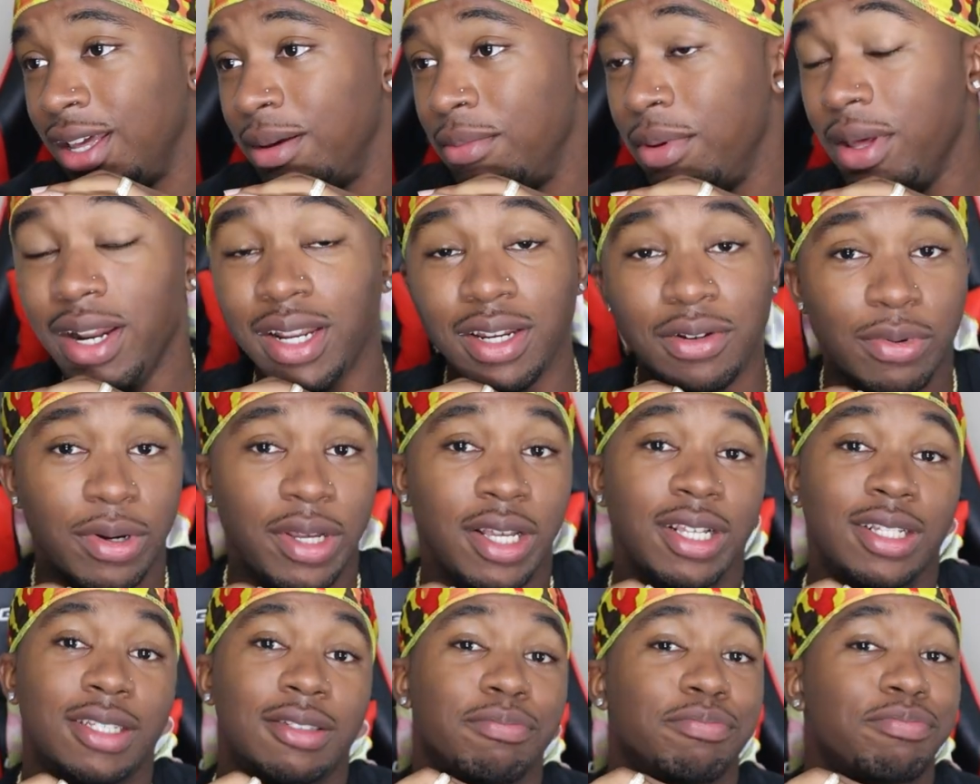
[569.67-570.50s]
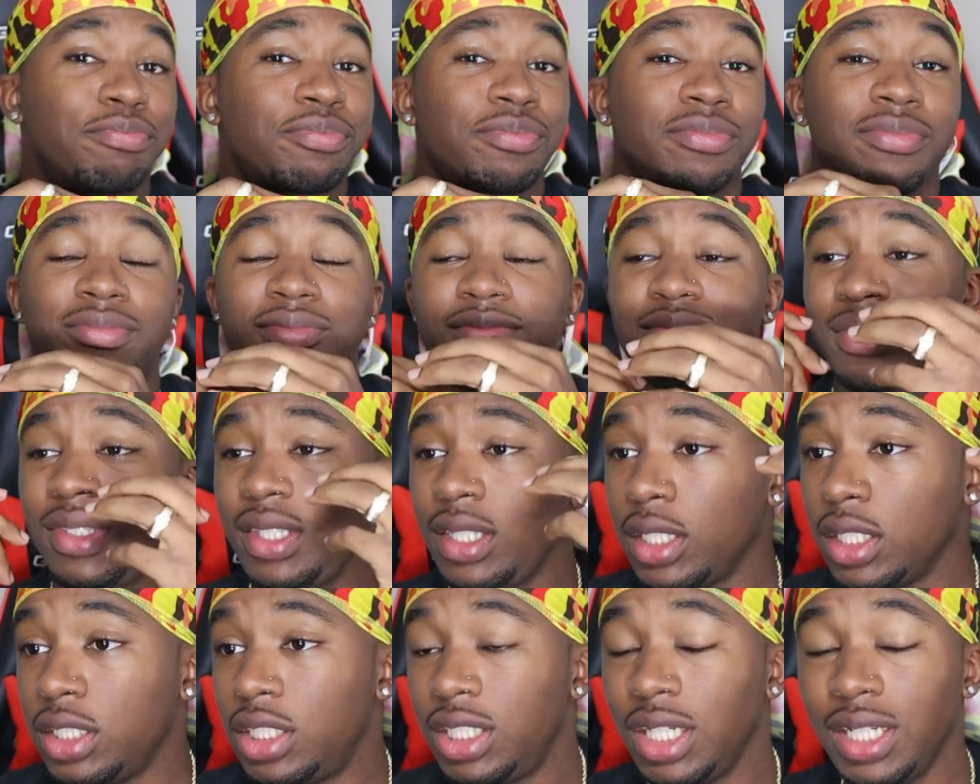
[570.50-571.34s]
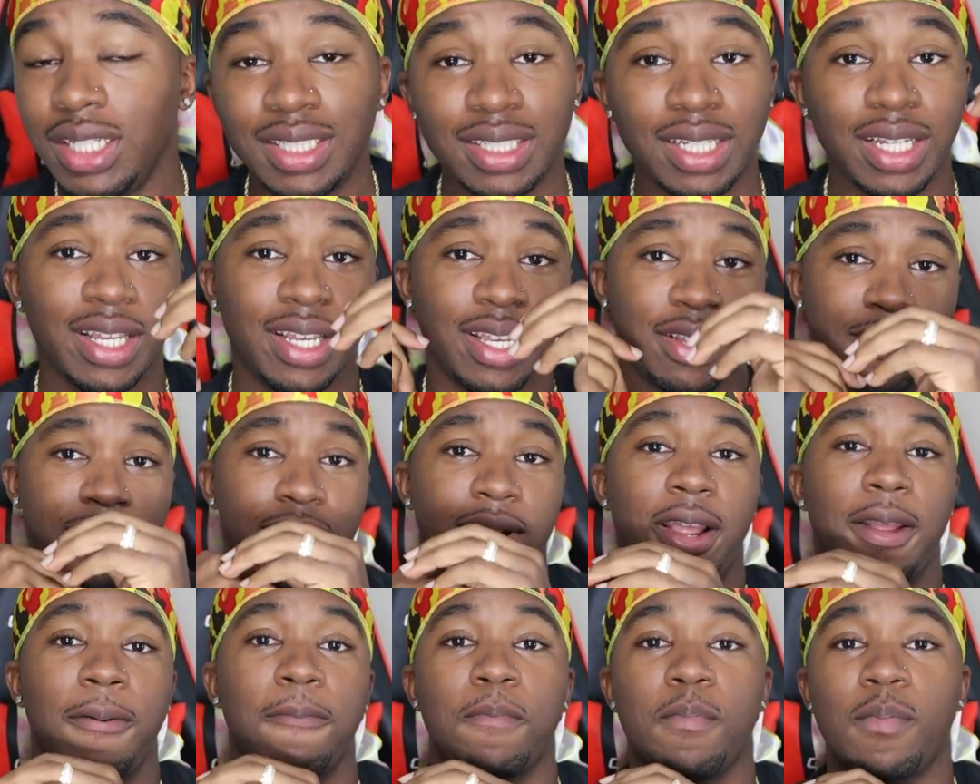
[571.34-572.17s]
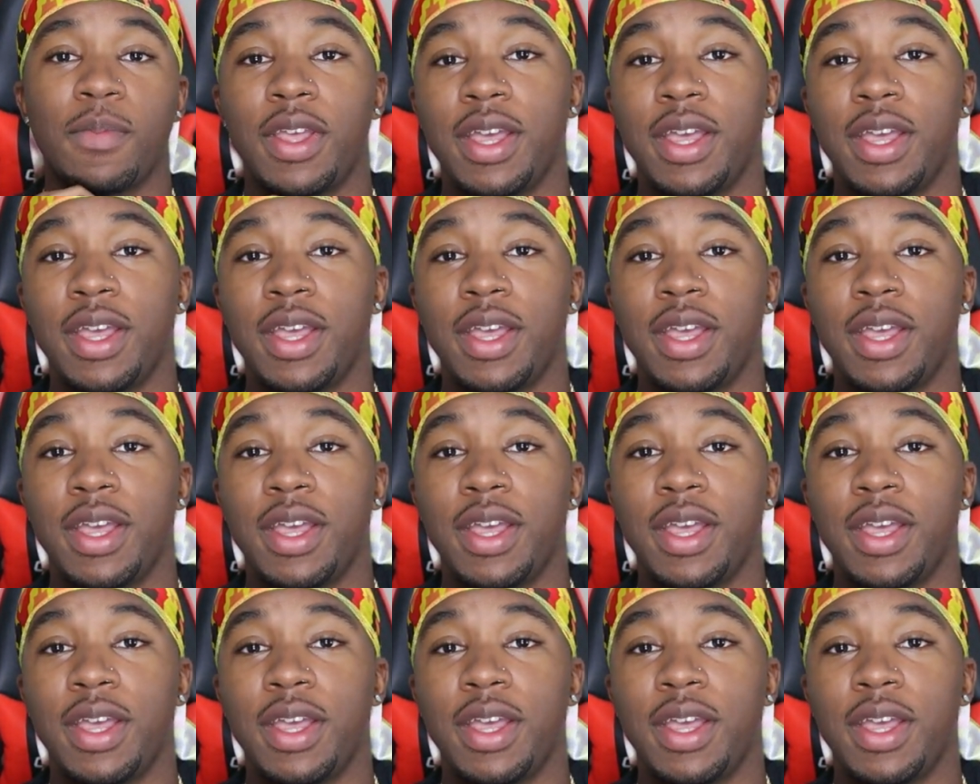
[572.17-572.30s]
But anyways, she said right.